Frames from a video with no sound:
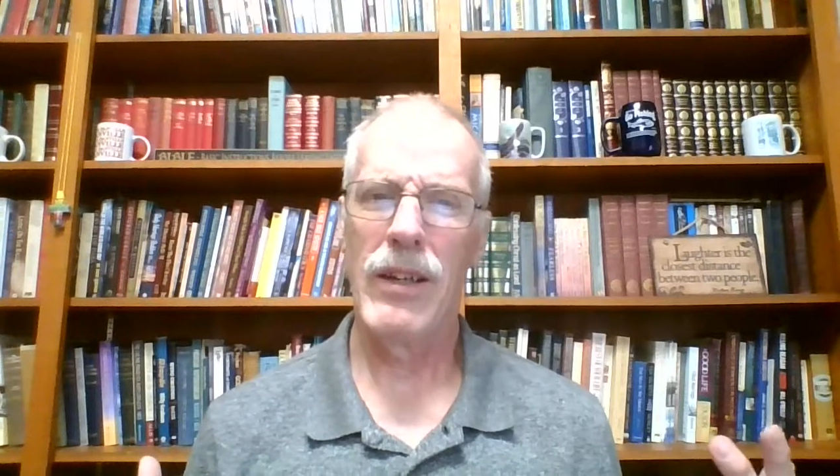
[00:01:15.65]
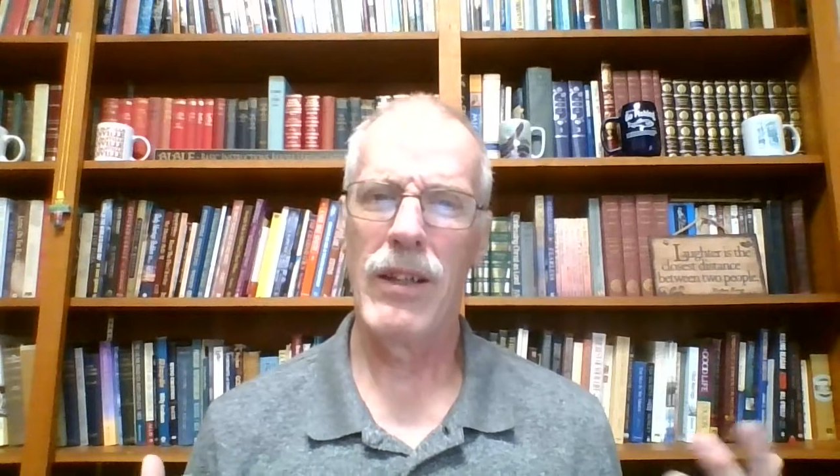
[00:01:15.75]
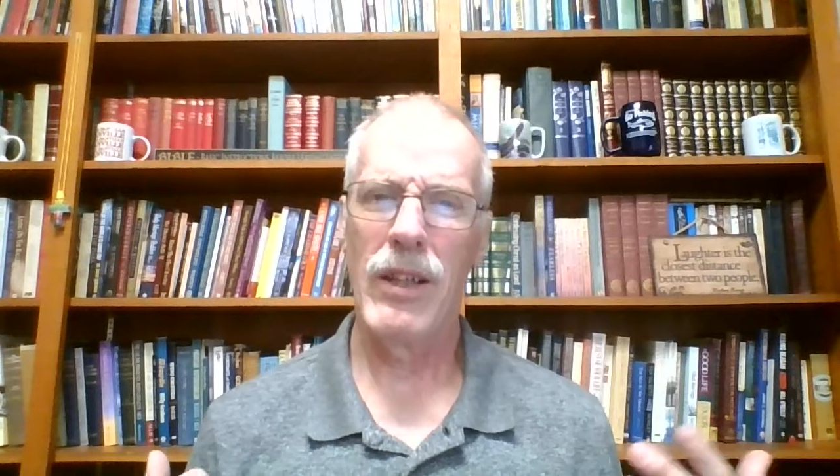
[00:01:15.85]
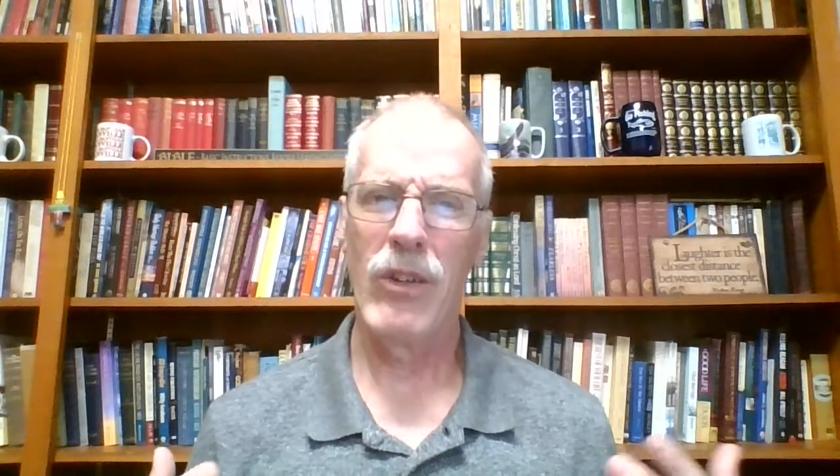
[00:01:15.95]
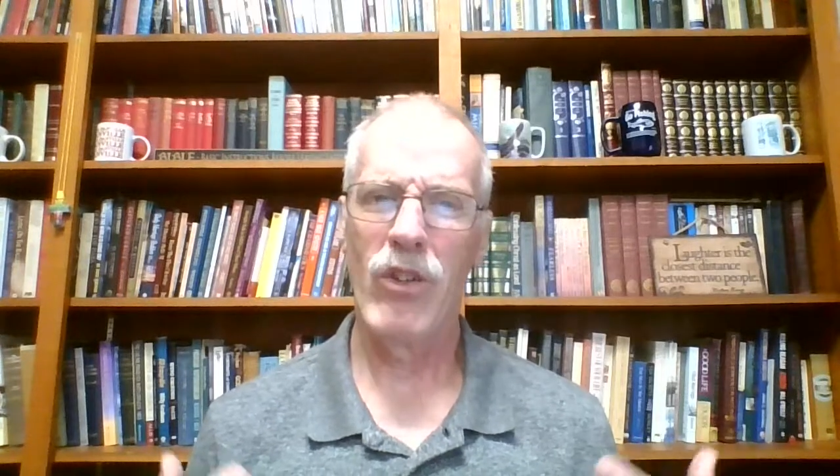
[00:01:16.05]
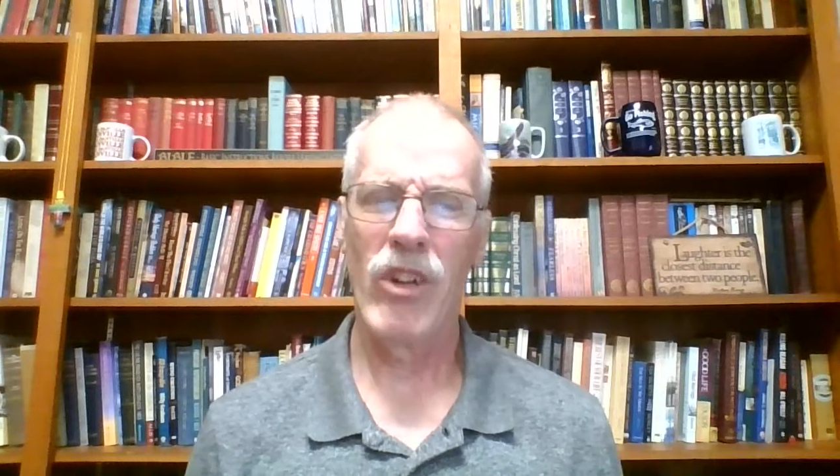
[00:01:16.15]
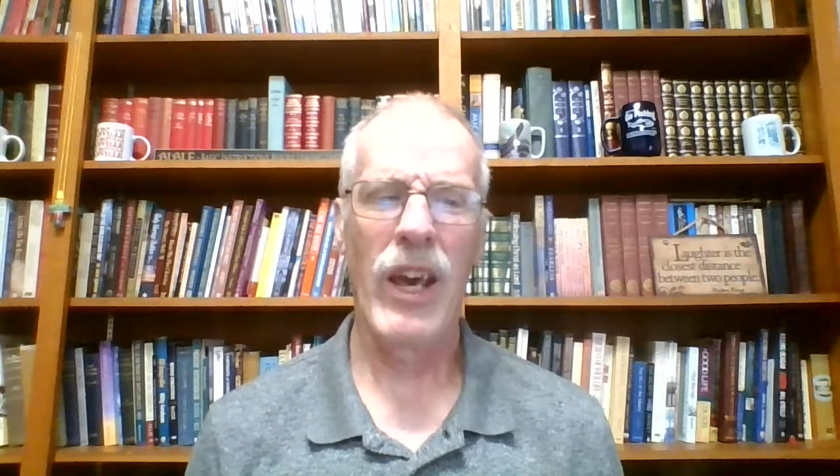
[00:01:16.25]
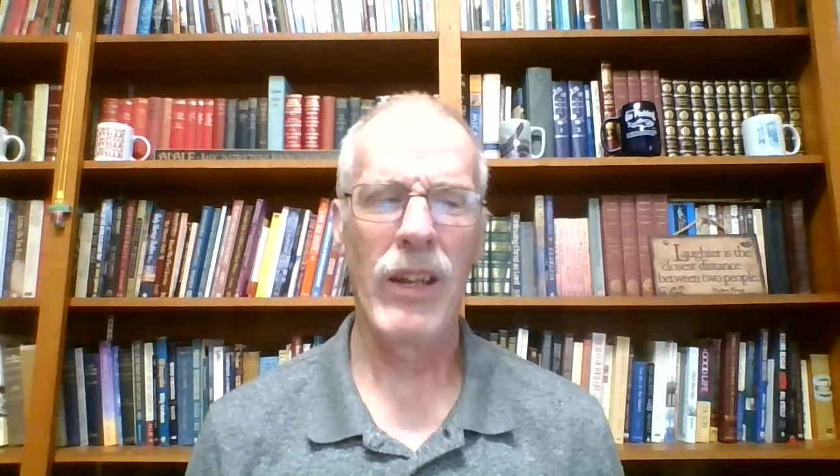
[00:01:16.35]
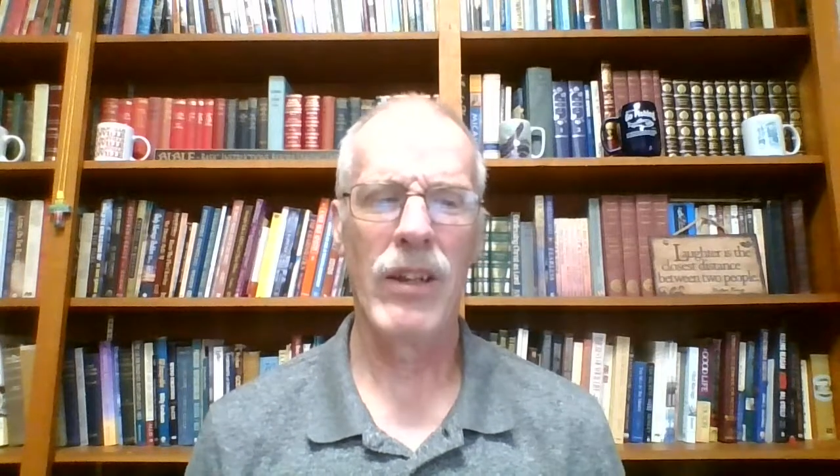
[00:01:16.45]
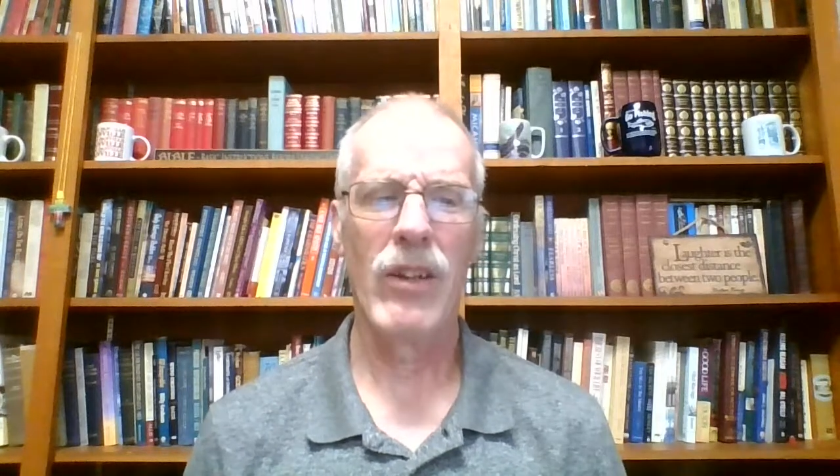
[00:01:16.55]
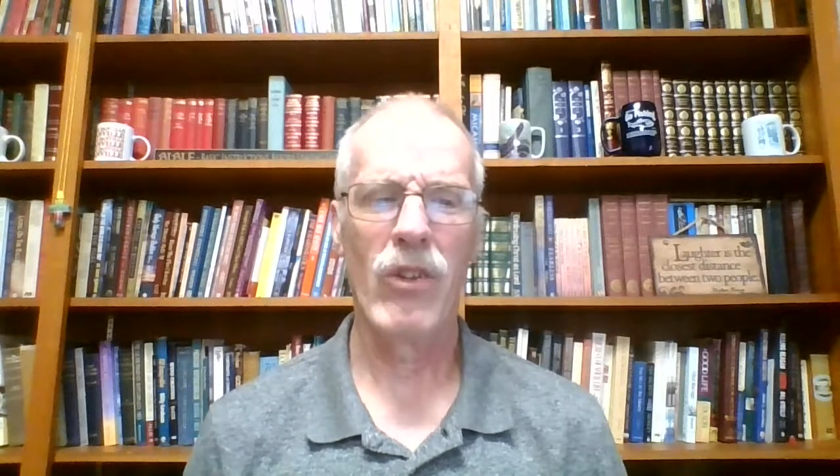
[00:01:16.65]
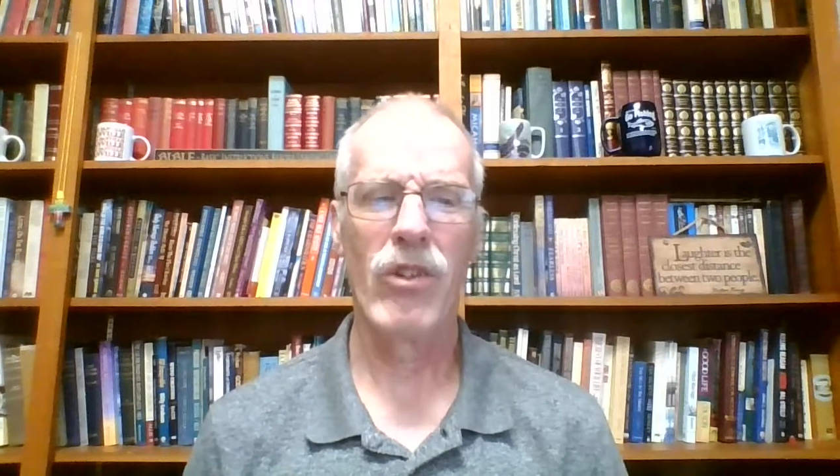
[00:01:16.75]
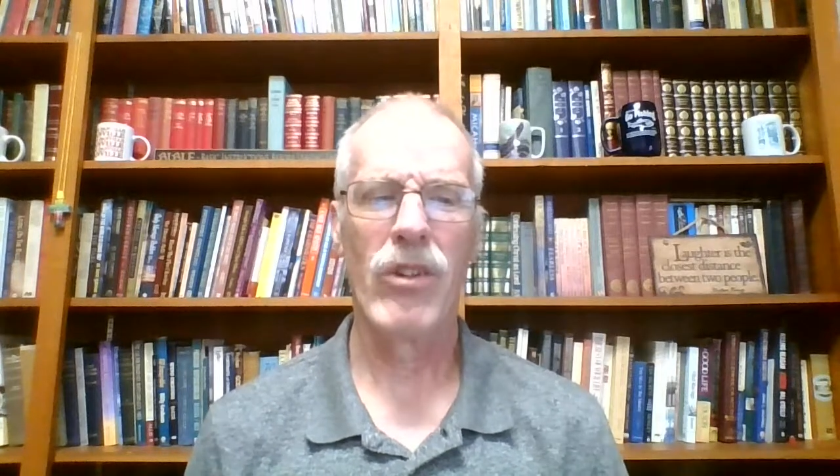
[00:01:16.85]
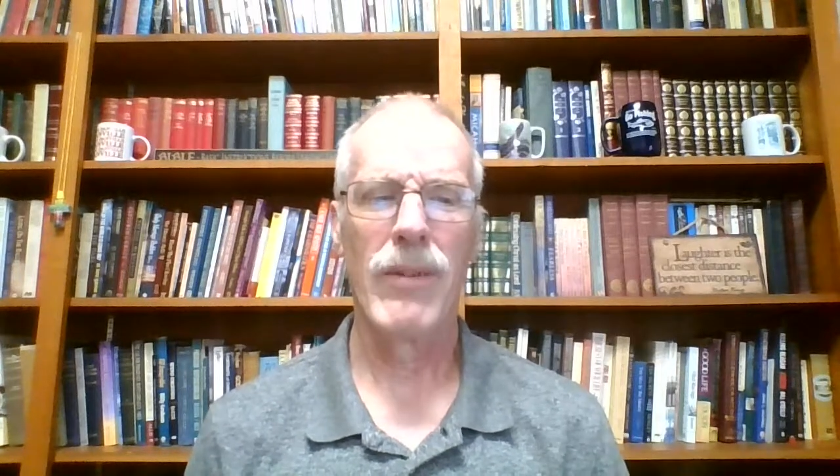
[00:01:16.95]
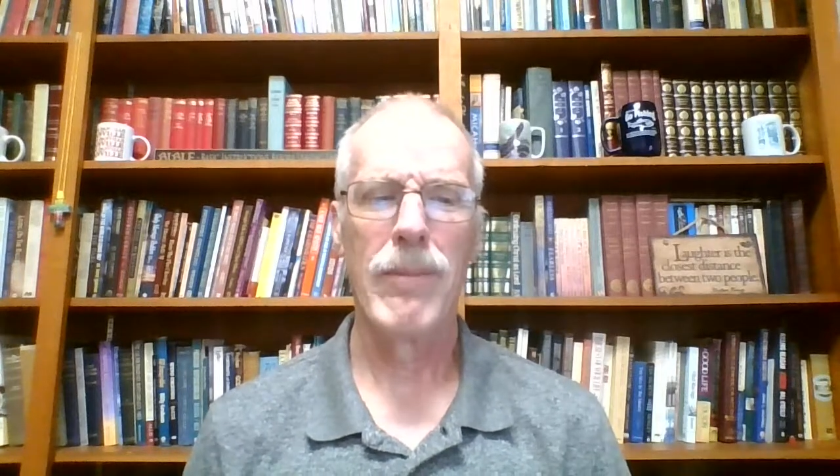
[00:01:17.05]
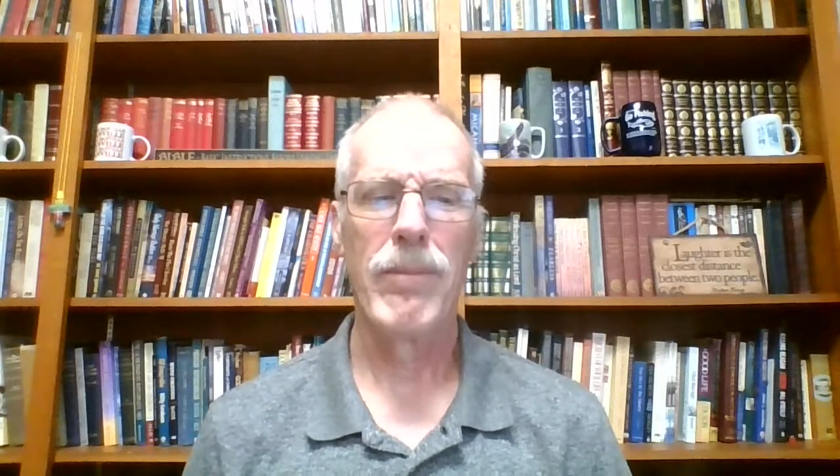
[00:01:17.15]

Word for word: uh the sadness,